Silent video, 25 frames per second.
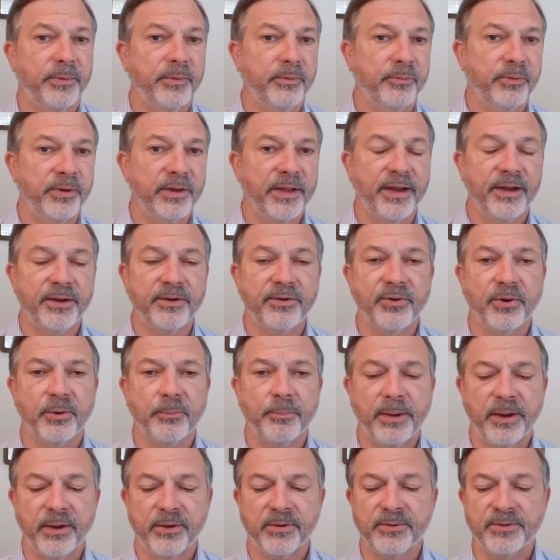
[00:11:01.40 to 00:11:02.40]
related to our
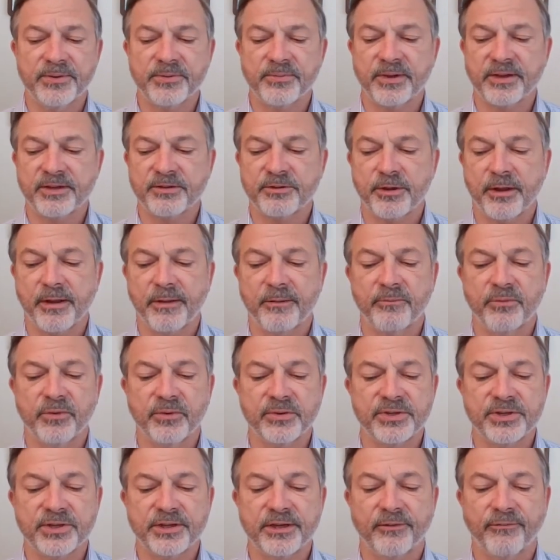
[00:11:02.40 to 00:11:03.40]
parents
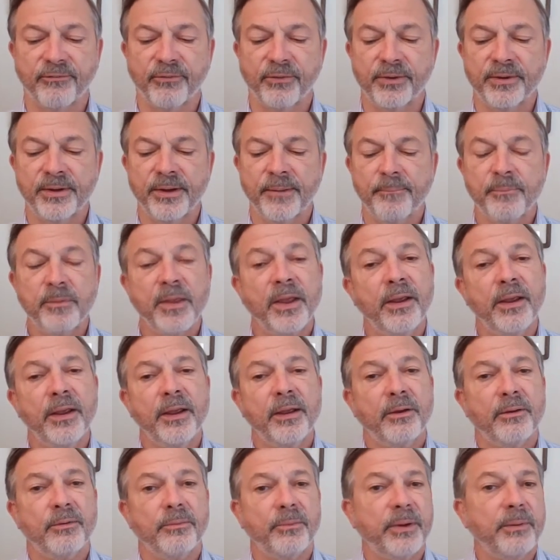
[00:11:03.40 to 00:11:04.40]
was different.
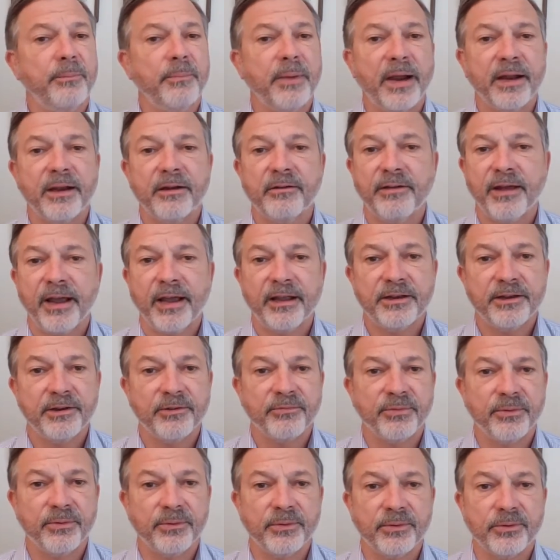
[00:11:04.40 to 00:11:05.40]
We might have had
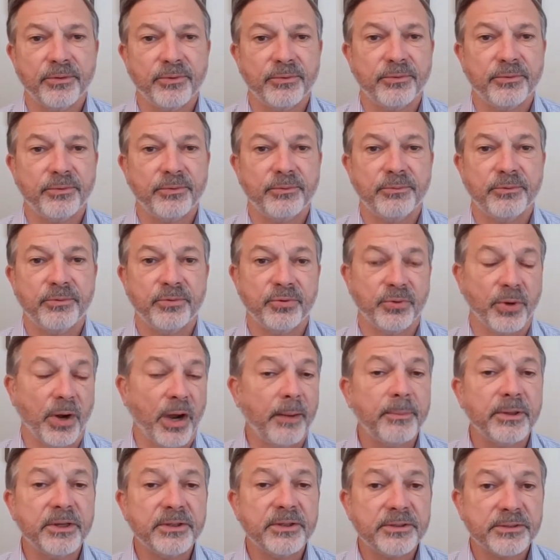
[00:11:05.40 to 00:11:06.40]
different
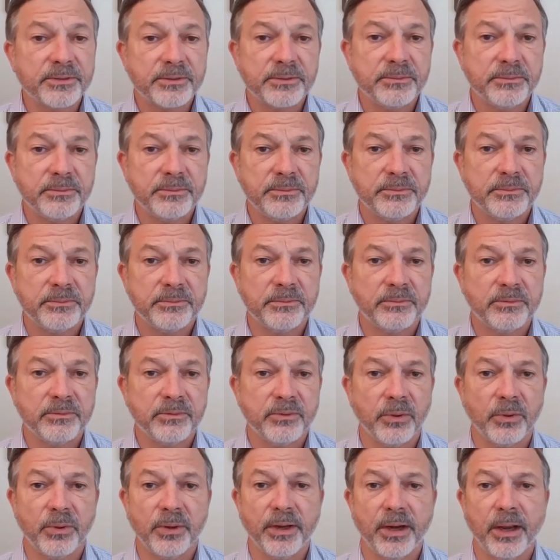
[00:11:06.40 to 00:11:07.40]
traumas
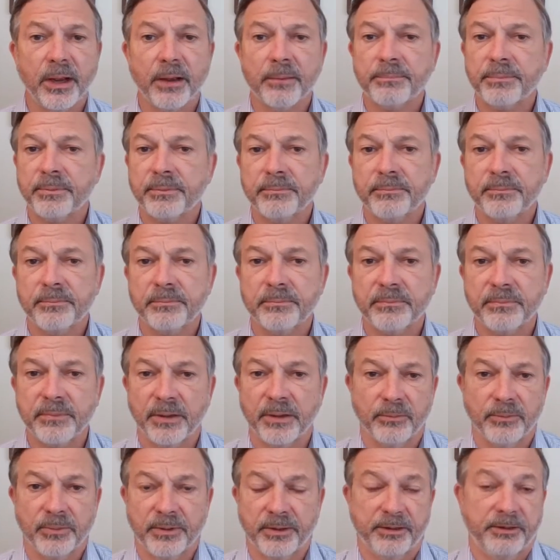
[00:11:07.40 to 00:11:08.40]
growing up that
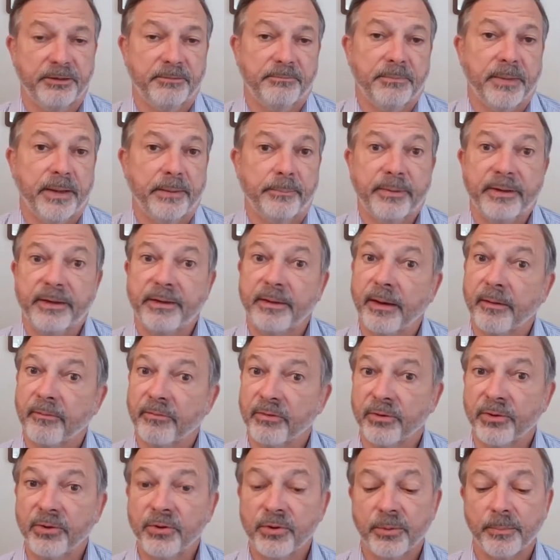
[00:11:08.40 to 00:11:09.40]
we maybe never
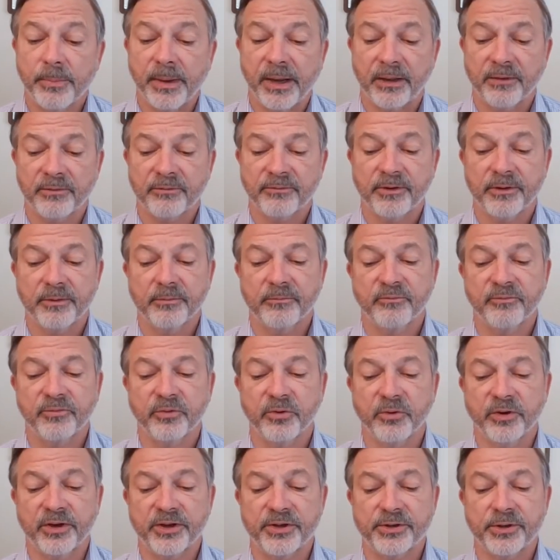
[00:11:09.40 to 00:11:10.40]
knew about
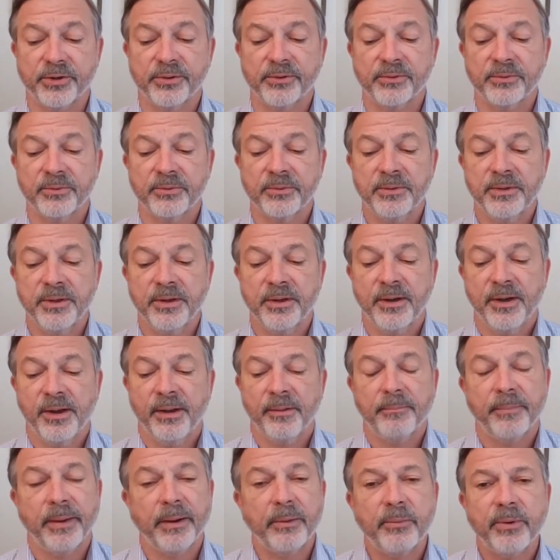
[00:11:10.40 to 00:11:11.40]
for each other.
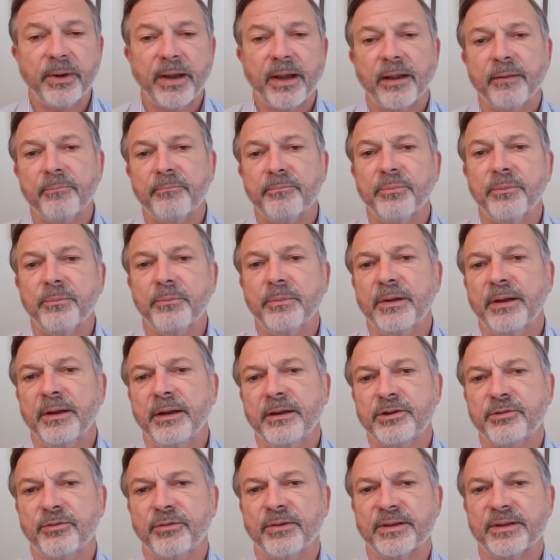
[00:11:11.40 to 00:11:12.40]
Maybe
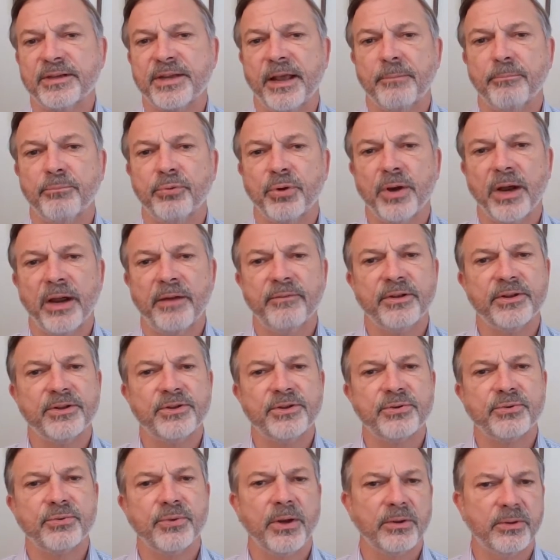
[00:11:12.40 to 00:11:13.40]
each of us had private
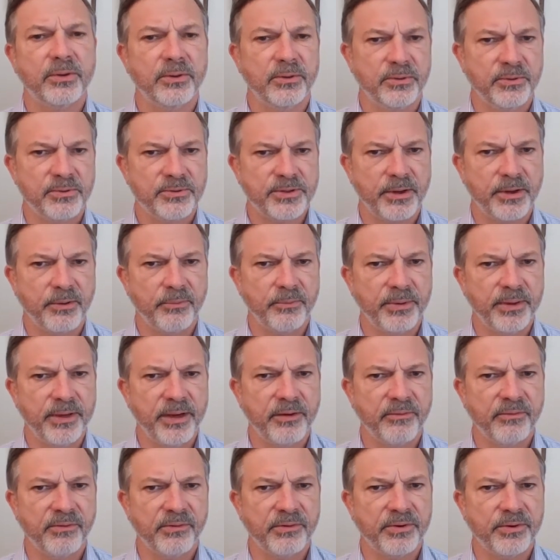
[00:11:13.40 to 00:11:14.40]
struggles that we
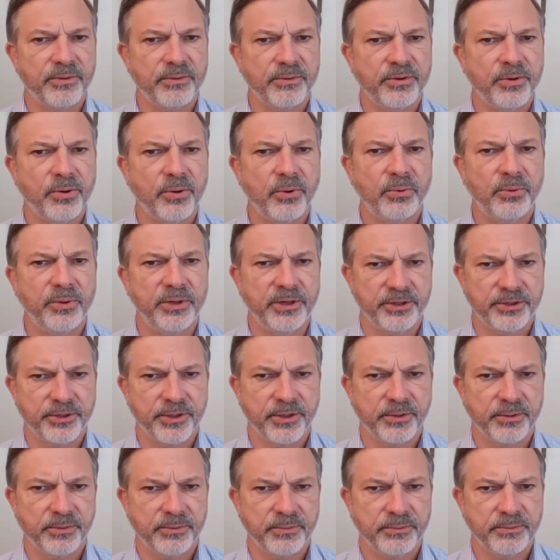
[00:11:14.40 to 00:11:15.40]
never told each
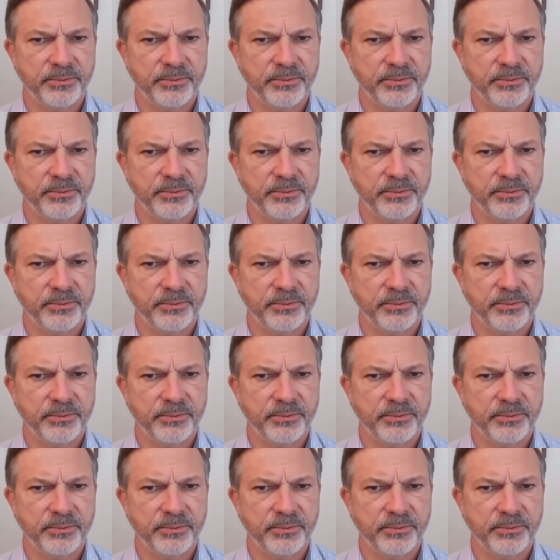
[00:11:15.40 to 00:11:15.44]
other